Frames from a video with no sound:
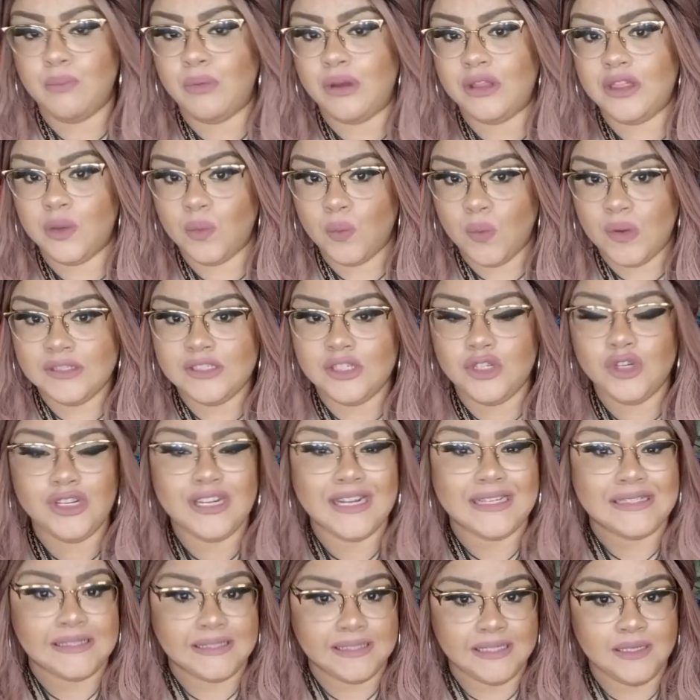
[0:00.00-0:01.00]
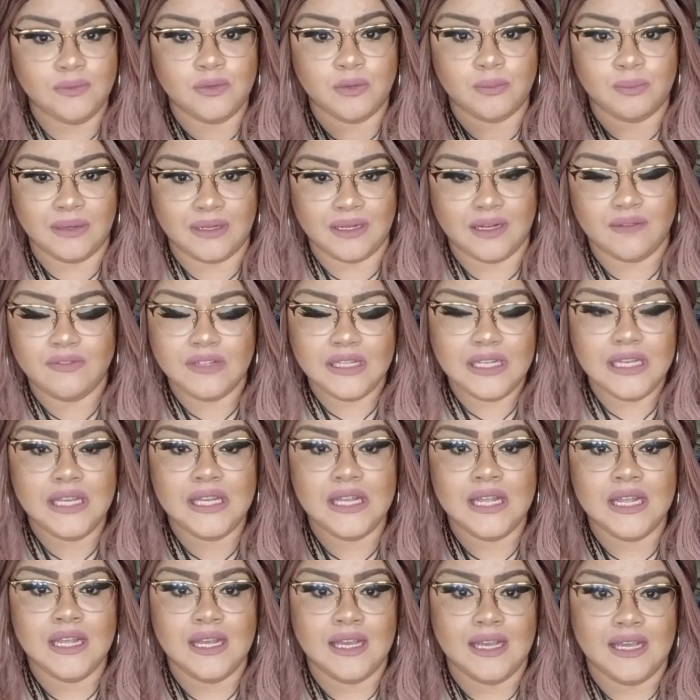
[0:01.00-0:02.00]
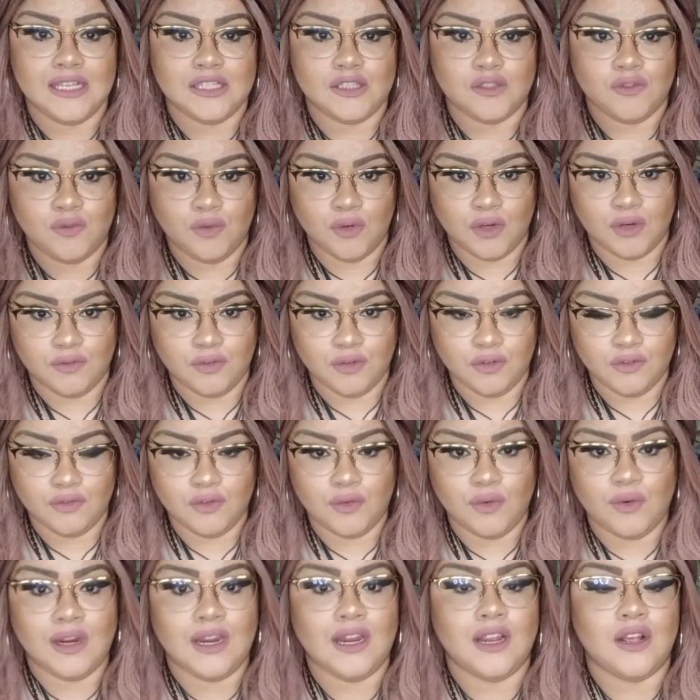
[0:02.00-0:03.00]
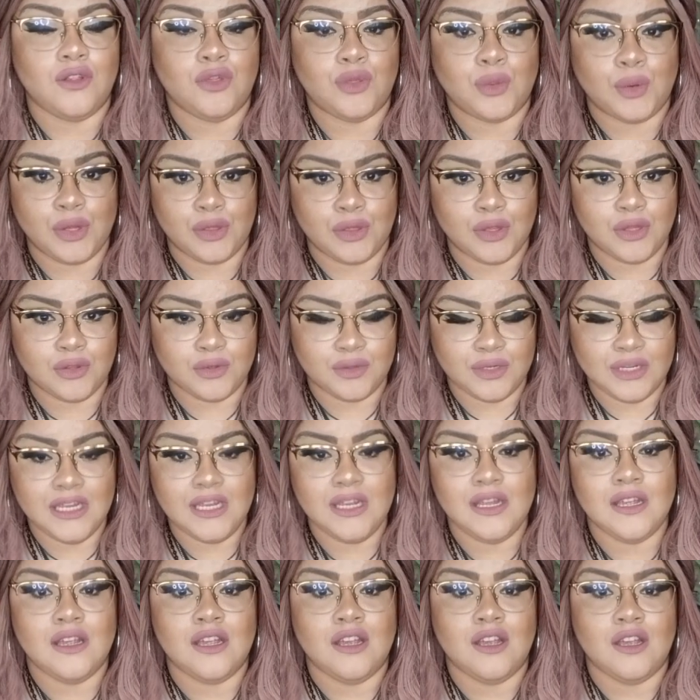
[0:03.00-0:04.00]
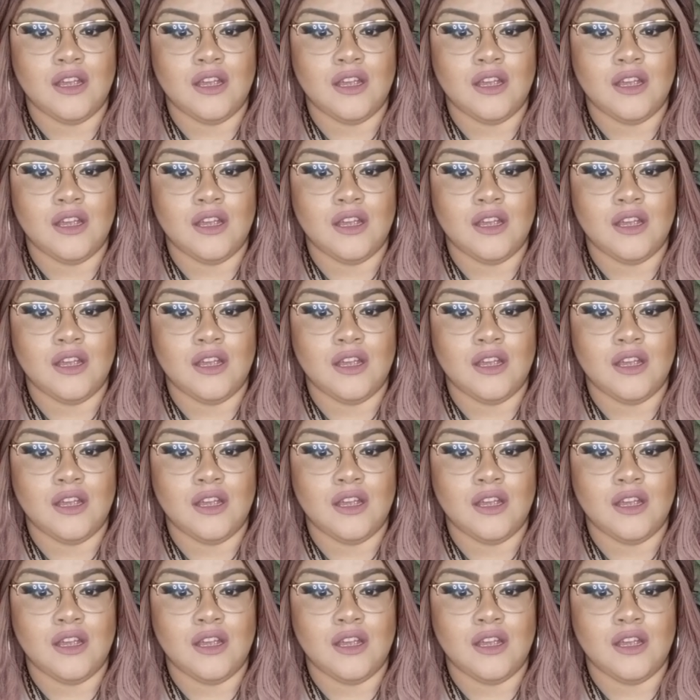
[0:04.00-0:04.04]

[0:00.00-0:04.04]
But the ones you're gonna see repeatedly is 444, 333,